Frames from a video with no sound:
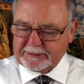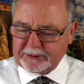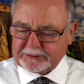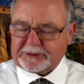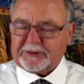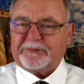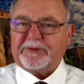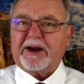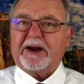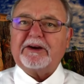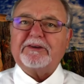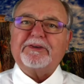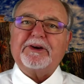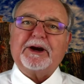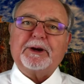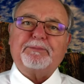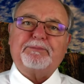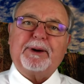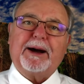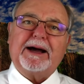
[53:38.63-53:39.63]
It was a very,
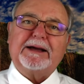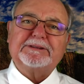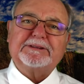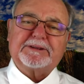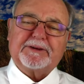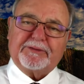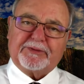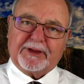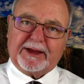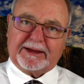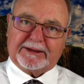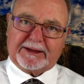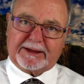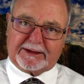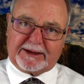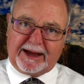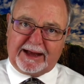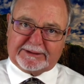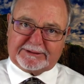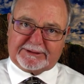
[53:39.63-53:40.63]
very positive thing that
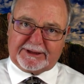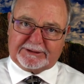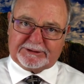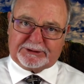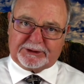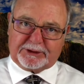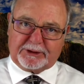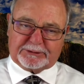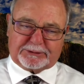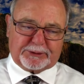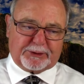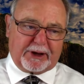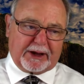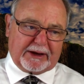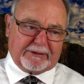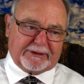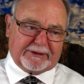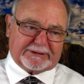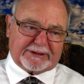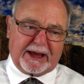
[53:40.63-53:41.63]
God says, you know, to
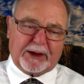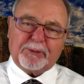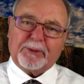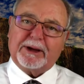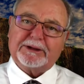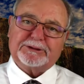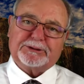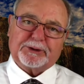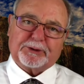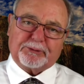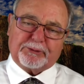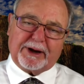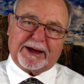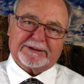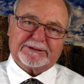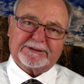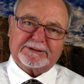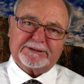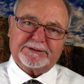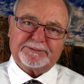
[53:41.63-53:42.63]
all of us, I want you to
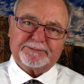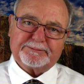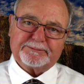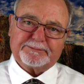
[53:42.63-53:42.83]
rest.